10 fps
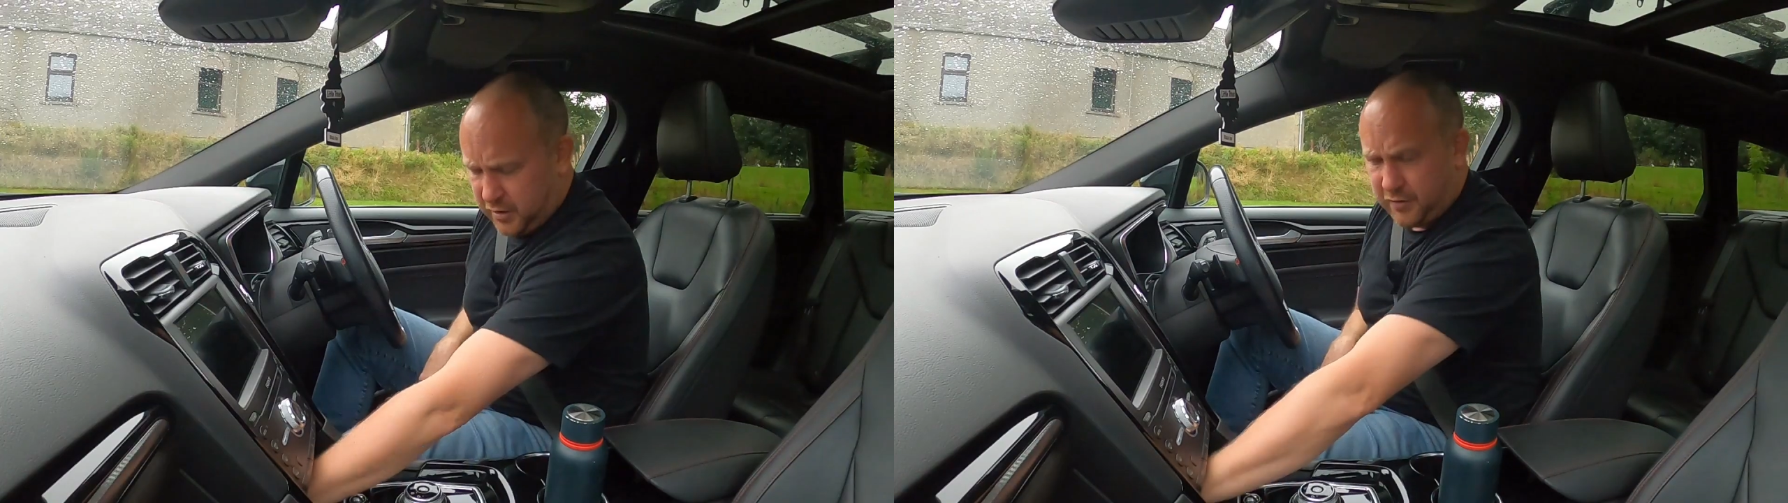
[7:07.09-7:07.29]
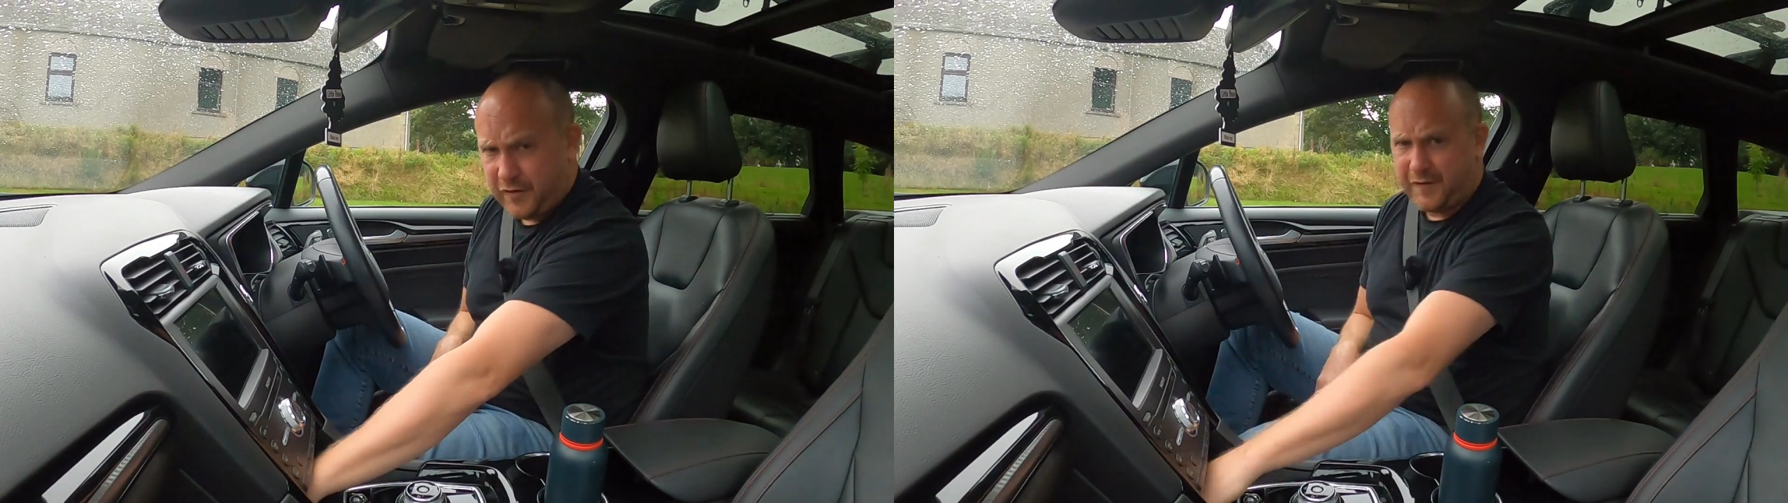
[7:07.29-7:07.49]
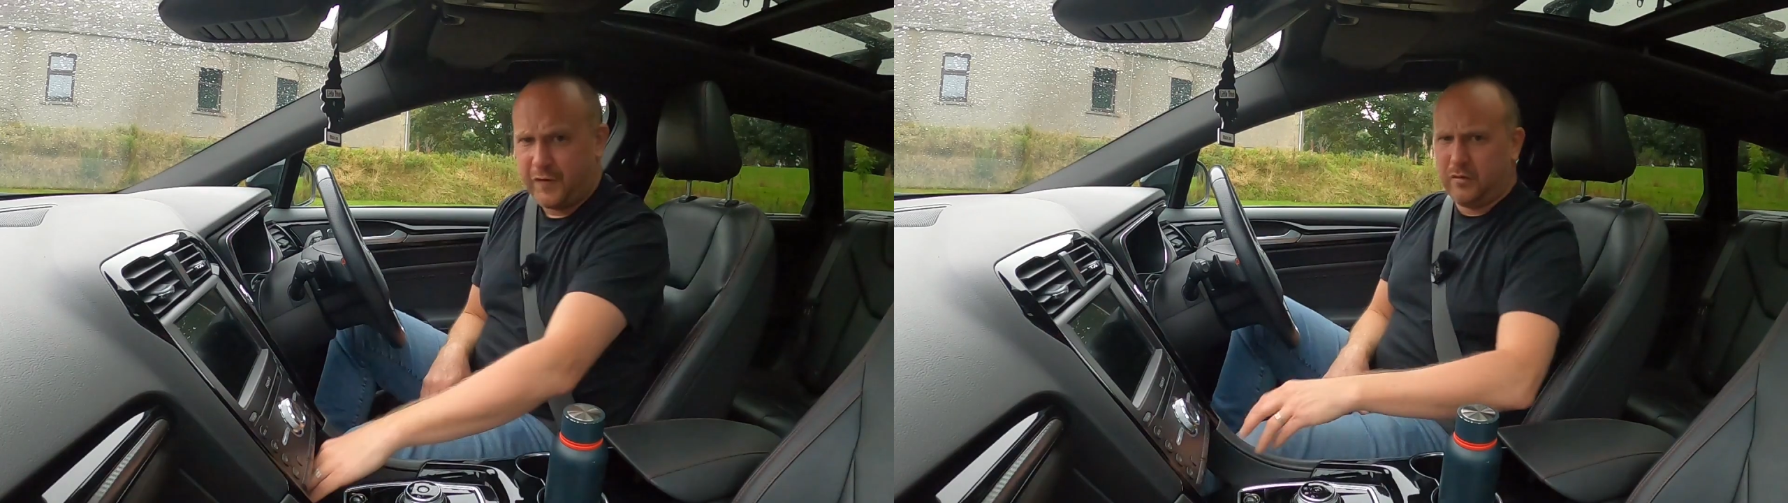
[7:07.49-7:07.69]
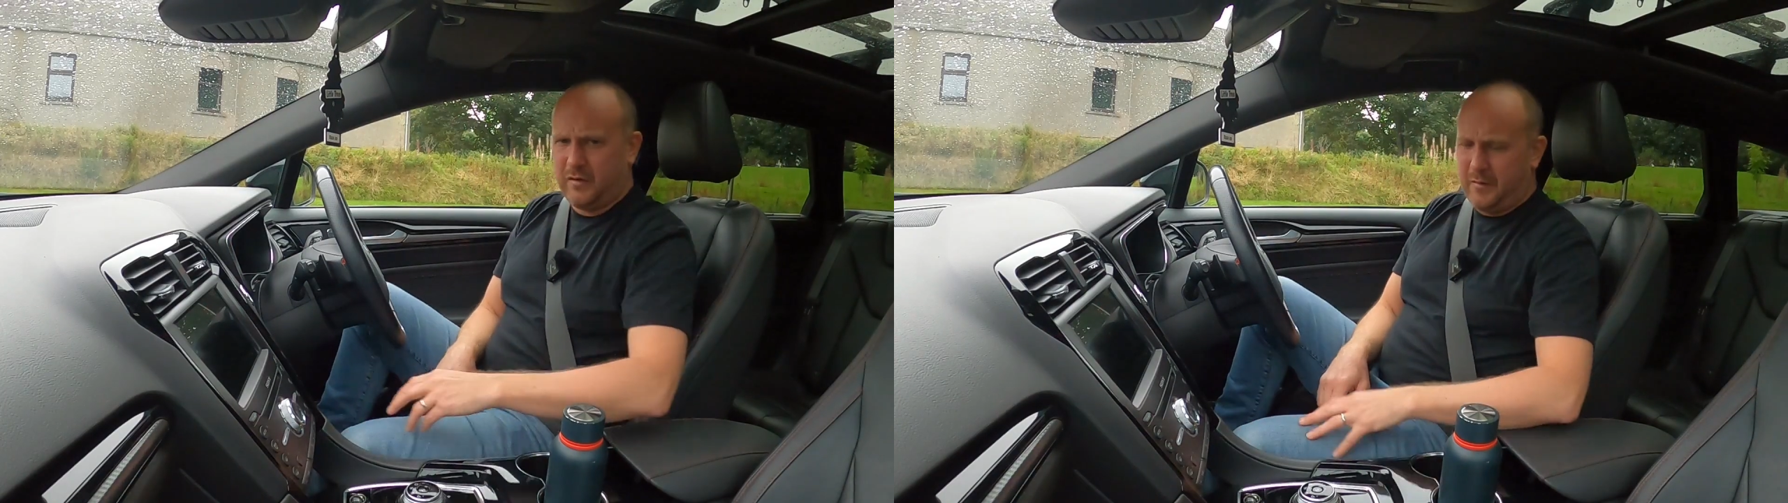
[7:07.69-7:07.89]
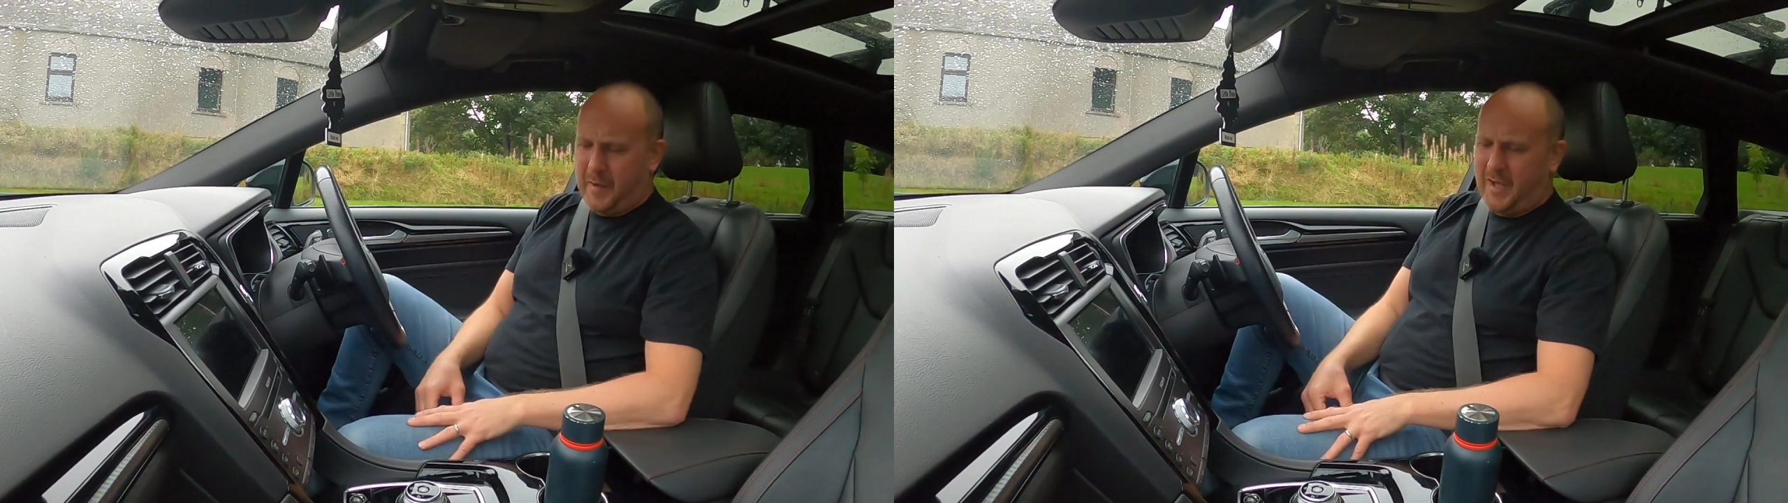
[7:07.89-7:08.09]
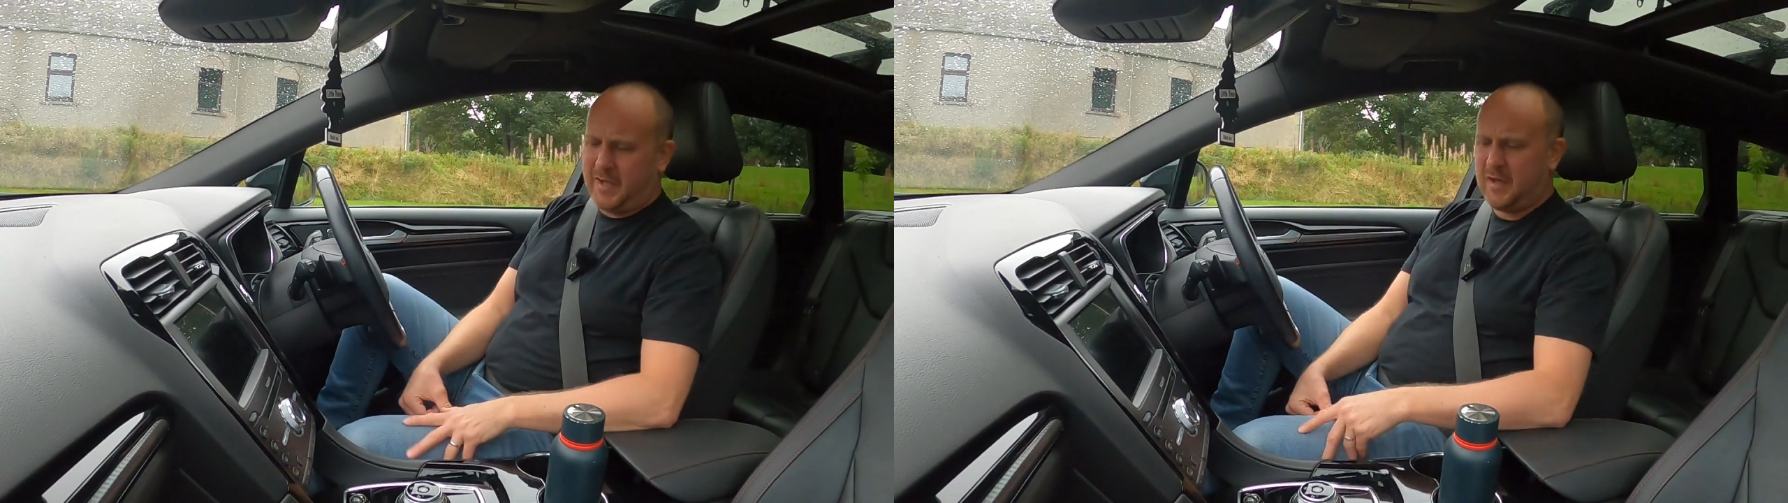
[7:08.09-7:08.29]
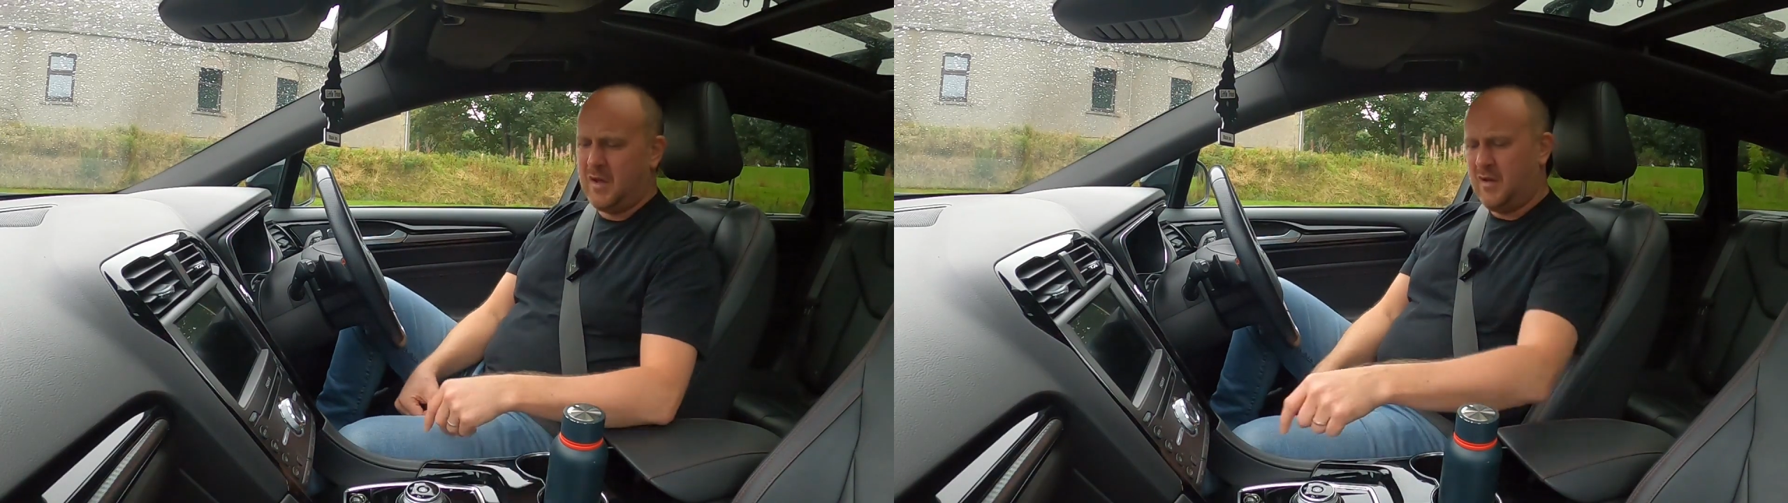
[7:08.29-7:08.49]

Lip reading: here for a phone at the back.